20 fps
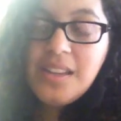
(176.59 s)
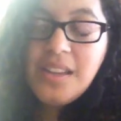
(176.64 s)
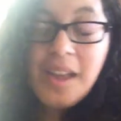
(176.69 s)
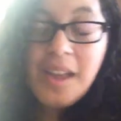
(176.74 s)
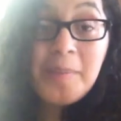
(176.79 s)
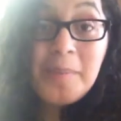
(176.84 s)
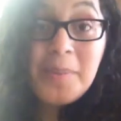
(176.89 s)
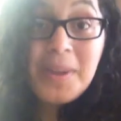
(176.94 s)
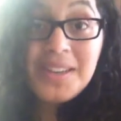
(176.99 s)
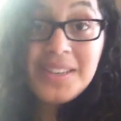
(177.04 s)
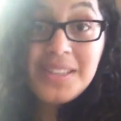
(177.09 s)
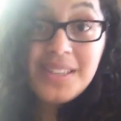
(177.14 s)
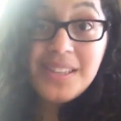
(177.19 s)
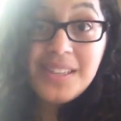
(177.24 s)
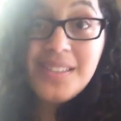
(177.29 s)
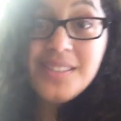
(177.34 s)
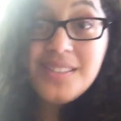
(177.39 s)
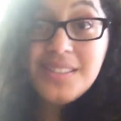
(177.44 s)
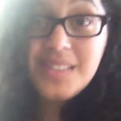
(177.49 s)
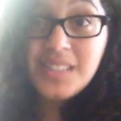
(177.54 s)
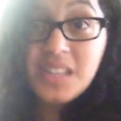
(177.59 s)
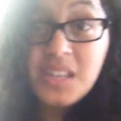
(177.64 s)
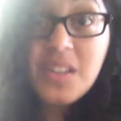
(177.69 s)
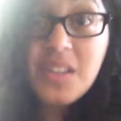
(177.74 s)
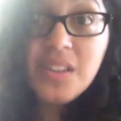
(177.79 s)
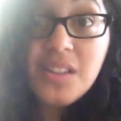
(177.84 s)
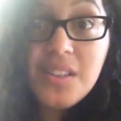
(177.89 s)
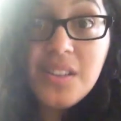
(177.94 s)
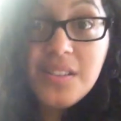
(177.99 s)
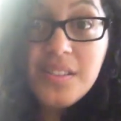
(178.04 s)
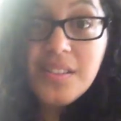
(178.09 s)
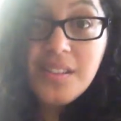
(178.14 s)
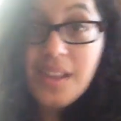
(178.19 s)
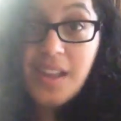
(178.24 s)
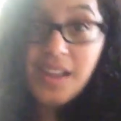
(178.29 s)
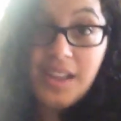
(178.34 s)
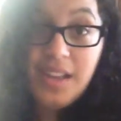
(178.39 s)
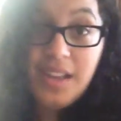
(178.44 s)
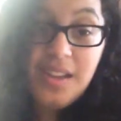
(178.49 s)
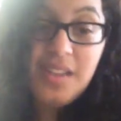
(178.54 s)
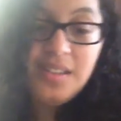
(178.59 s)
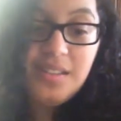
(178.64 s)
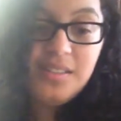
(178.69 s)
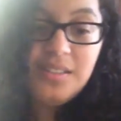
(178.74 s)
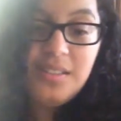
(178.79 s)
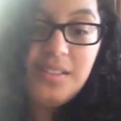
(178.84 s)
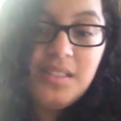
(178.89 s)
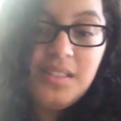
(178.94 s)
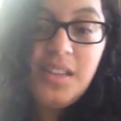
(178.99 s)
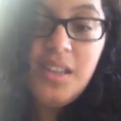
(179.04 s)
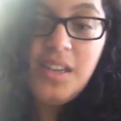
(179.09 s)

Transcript: I'm pended still, and